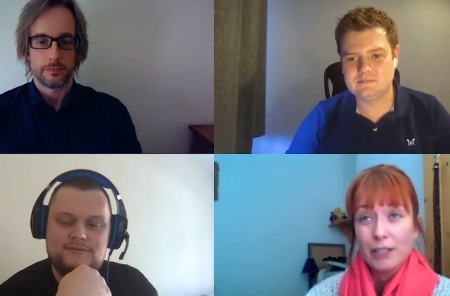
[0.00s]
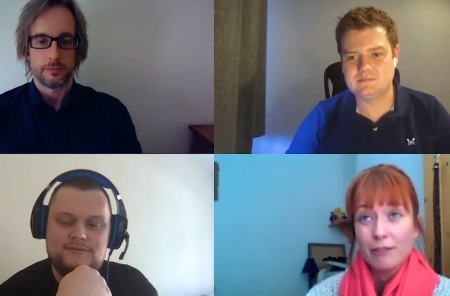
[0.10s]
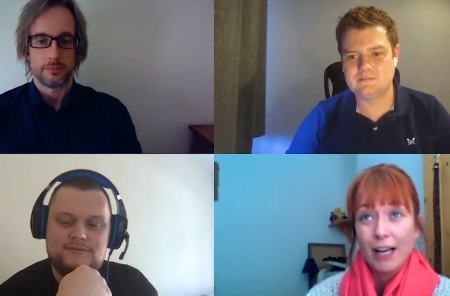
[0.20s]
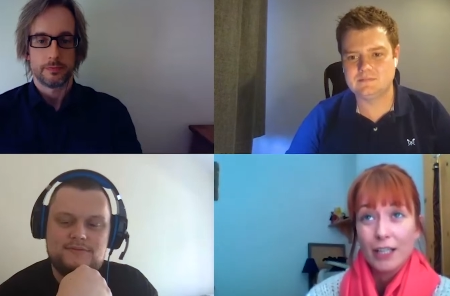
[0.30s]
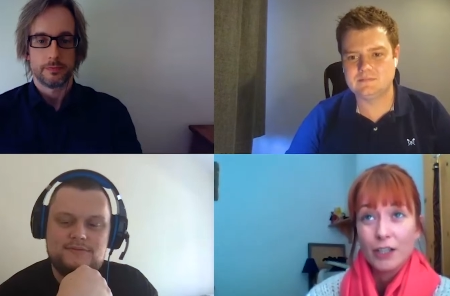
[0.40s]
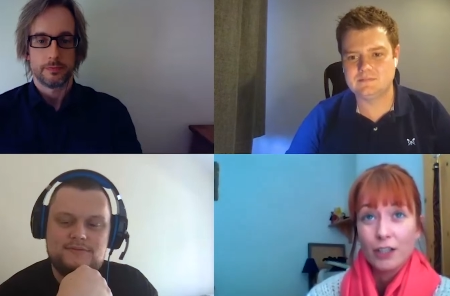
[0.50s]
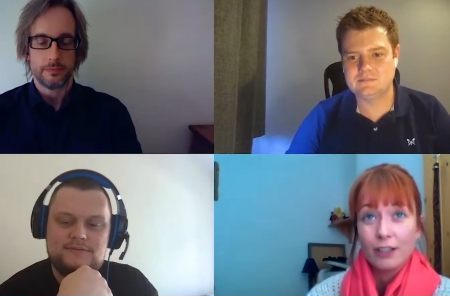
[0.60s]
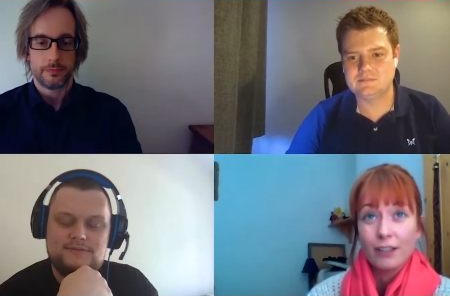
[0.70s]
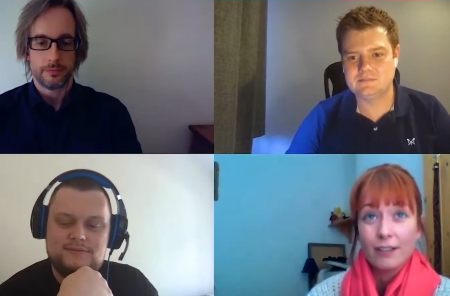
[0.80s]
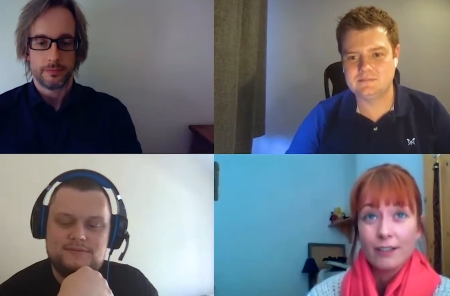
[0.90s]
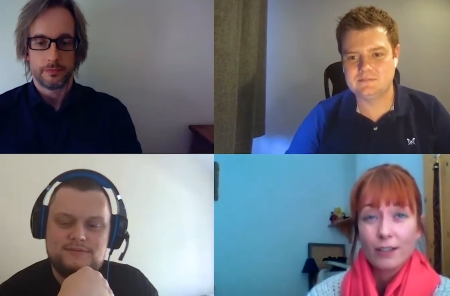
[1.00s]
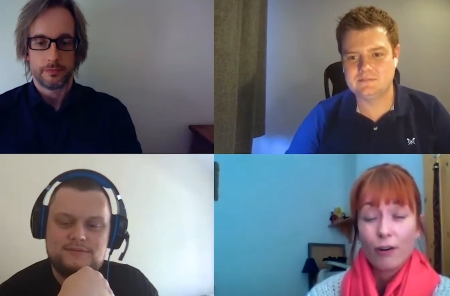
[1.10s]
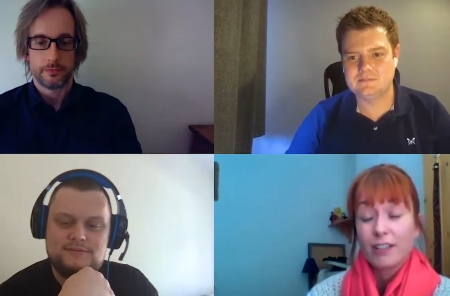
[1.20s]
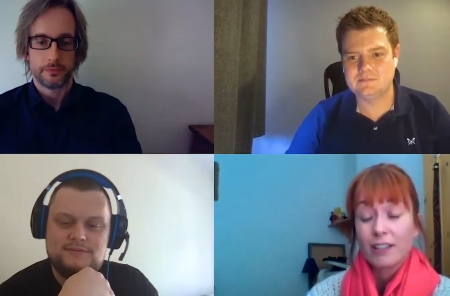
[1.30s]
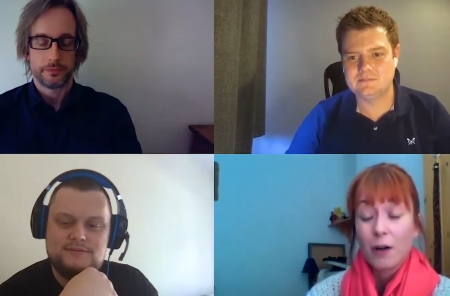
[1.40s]
Speaker 1: media relations,
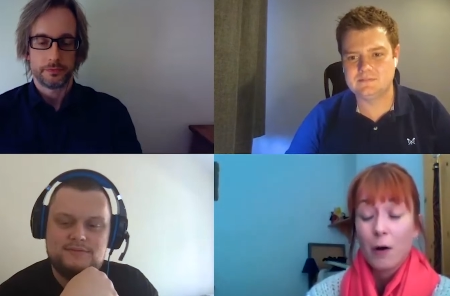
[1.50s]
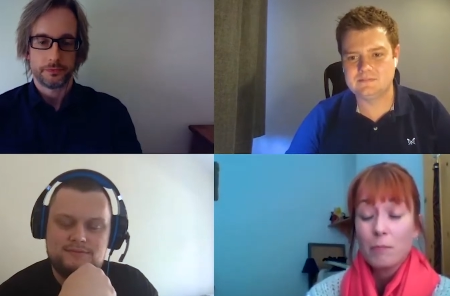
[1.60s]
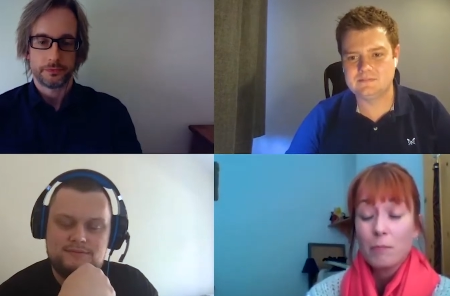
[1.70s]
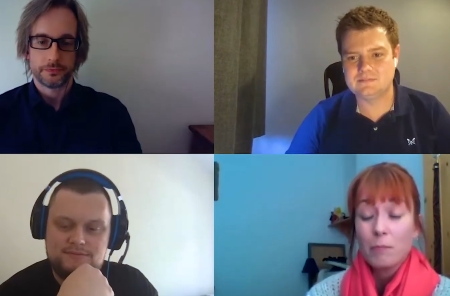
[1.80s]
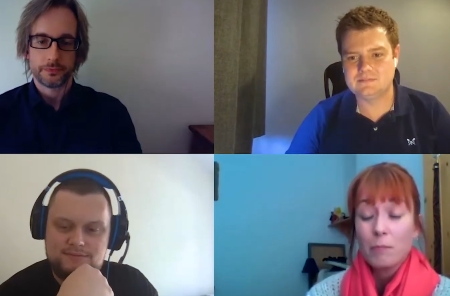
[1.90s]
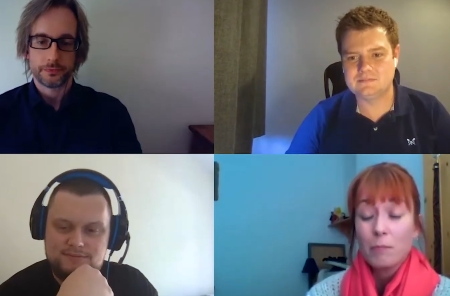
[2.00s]
crisis comms.